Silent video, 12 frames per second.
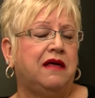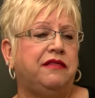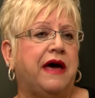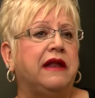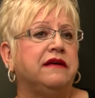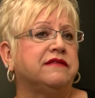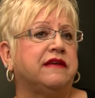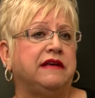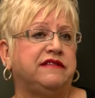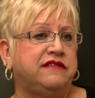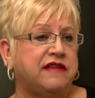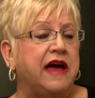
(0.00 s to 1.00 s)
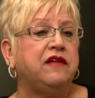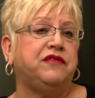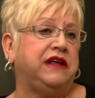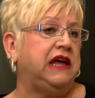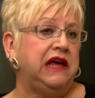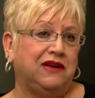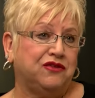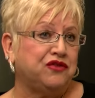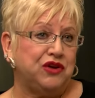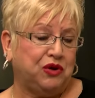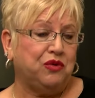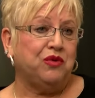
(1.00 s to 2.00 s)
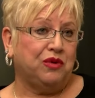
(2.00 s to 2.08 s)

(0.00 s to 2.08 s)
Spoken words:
that is a safety issue.